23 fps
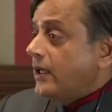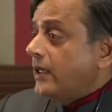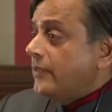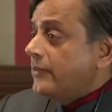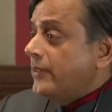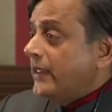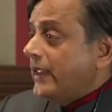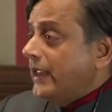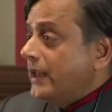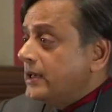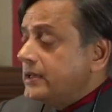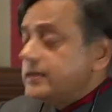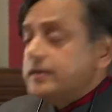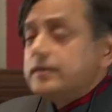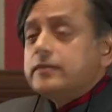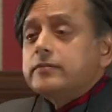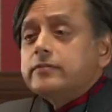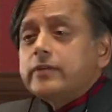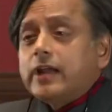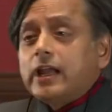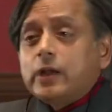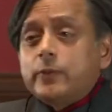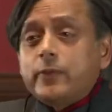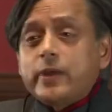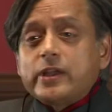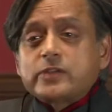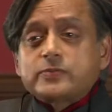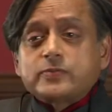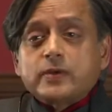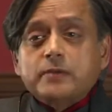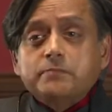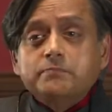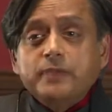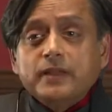the Indian railways
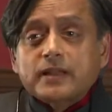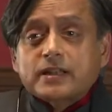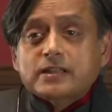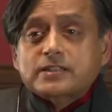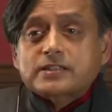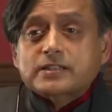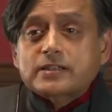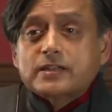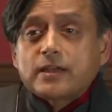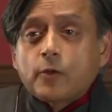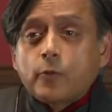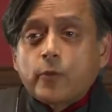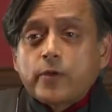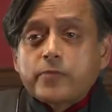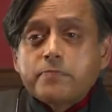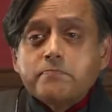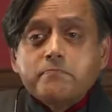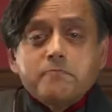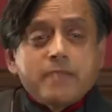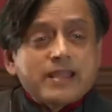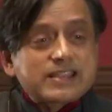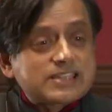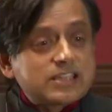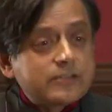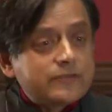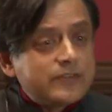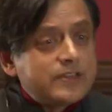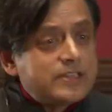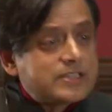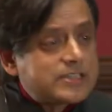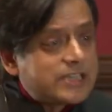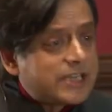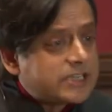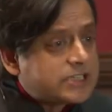were built with massive
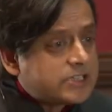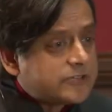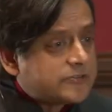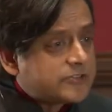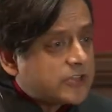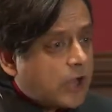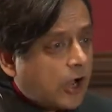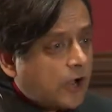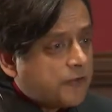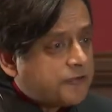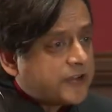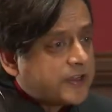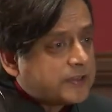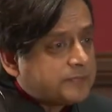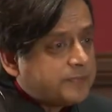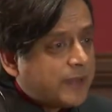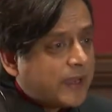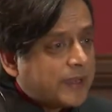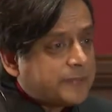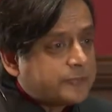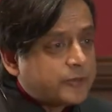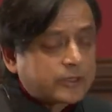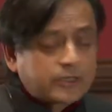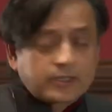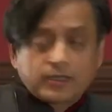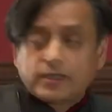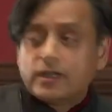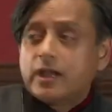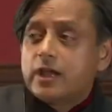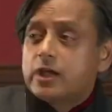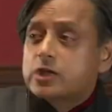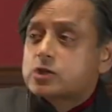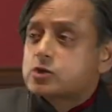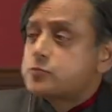incentives offered by
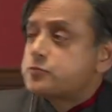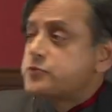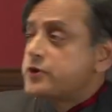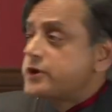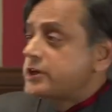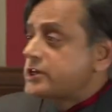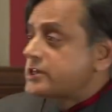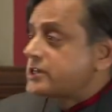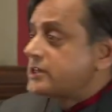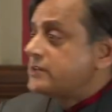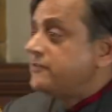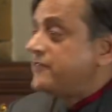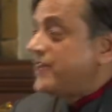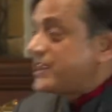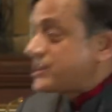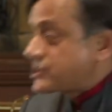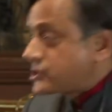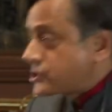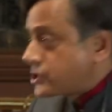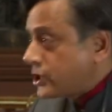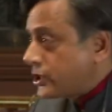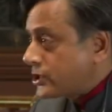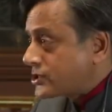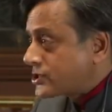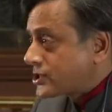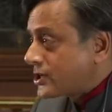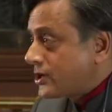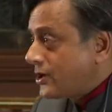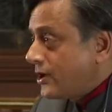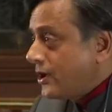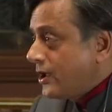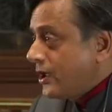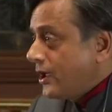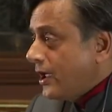Britain to British investors,
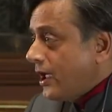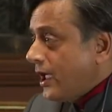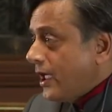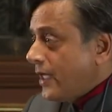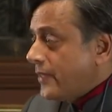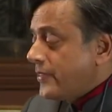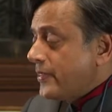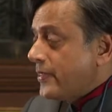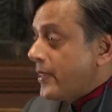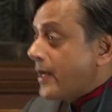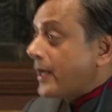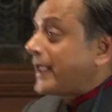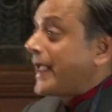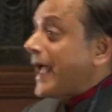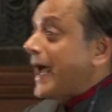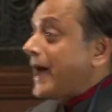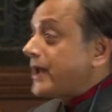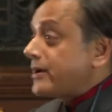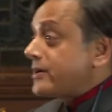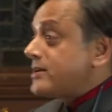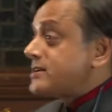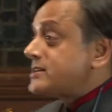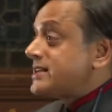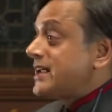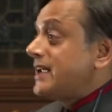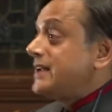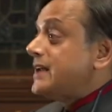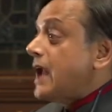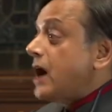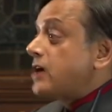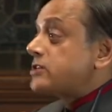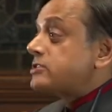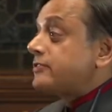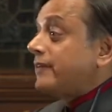guaranteed
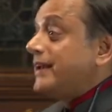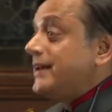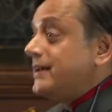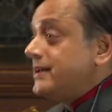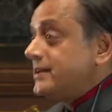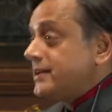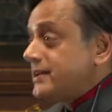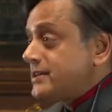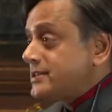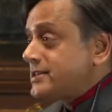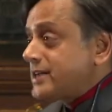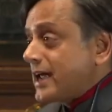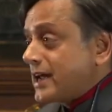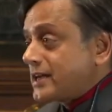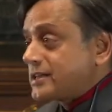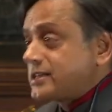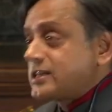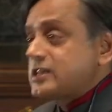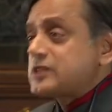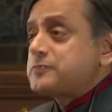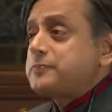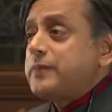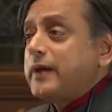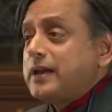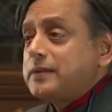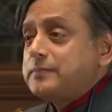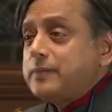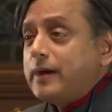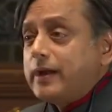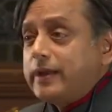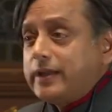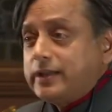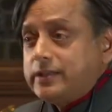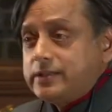out of Indian taxes paid
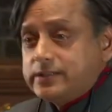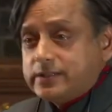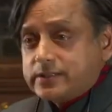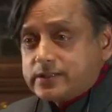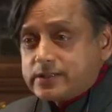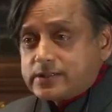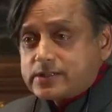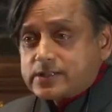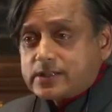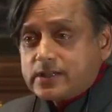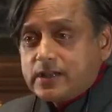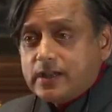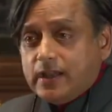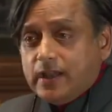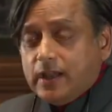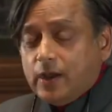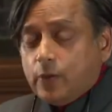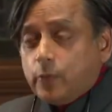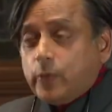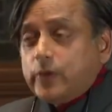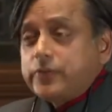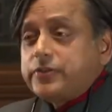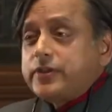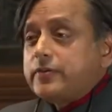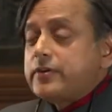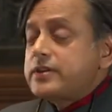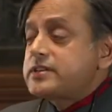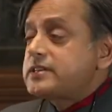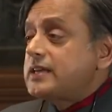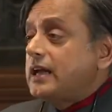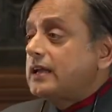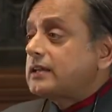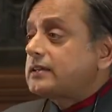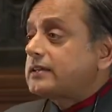by Indians, with the
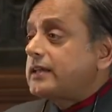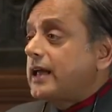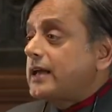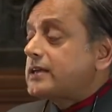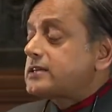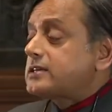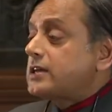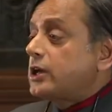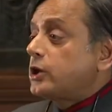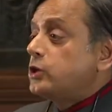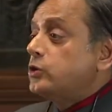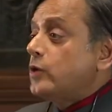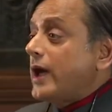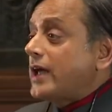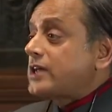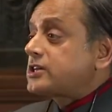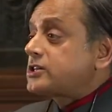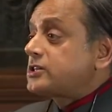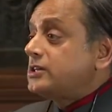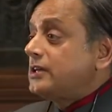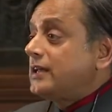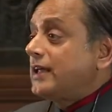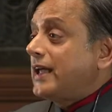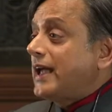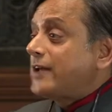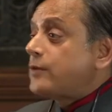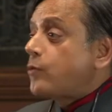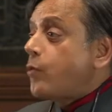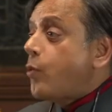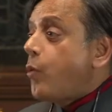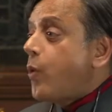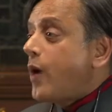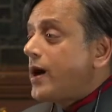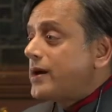result that you actually had
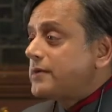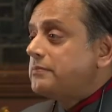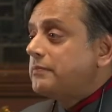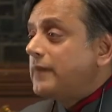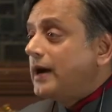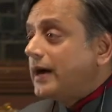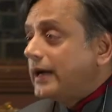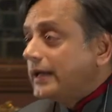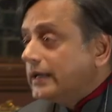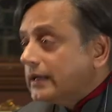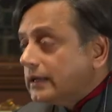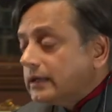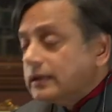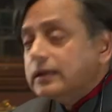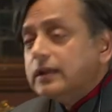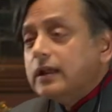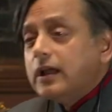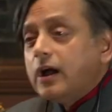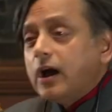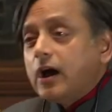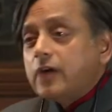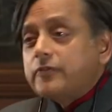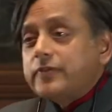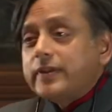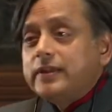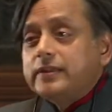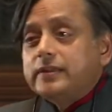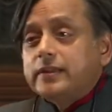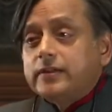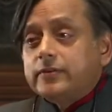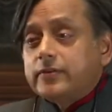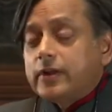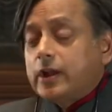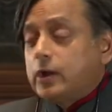1 mile of
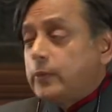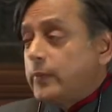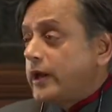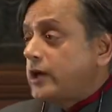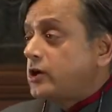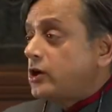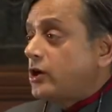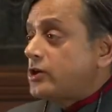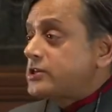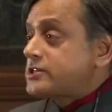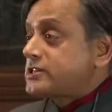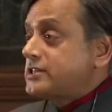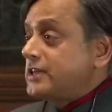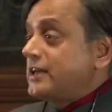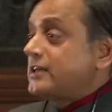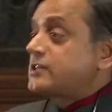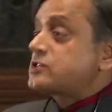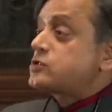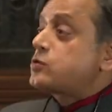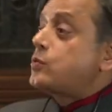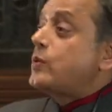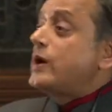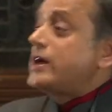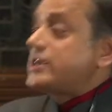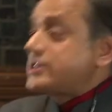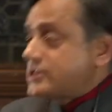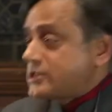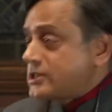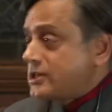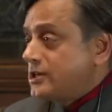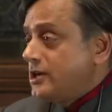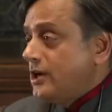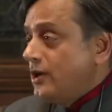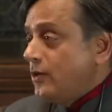Indian railway costing
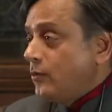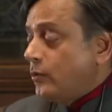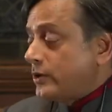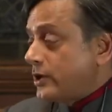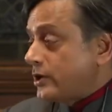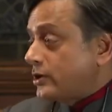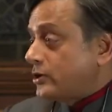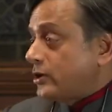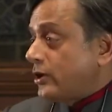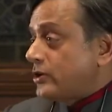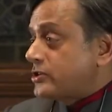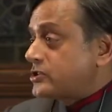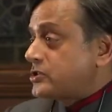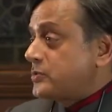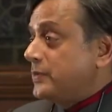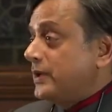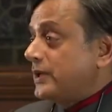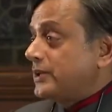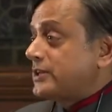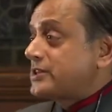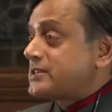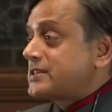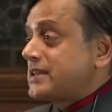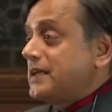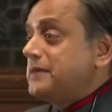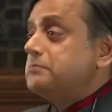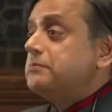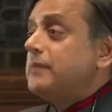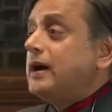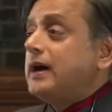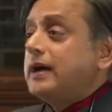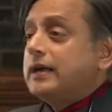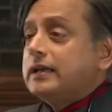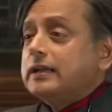twice what it cost to build the
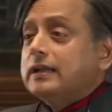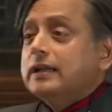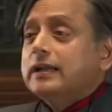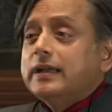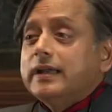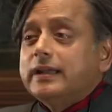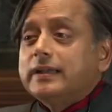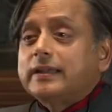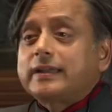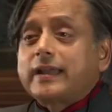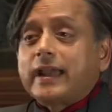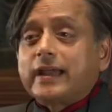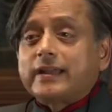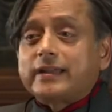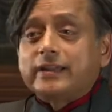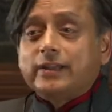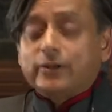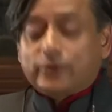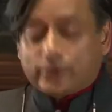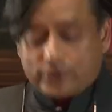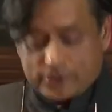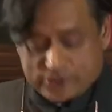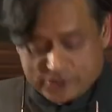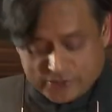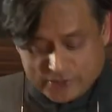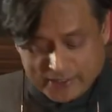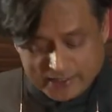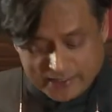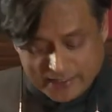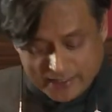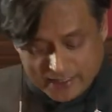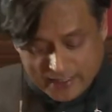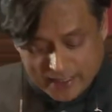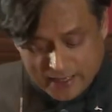same mile in Canada or
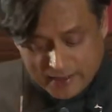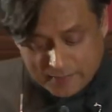Australia,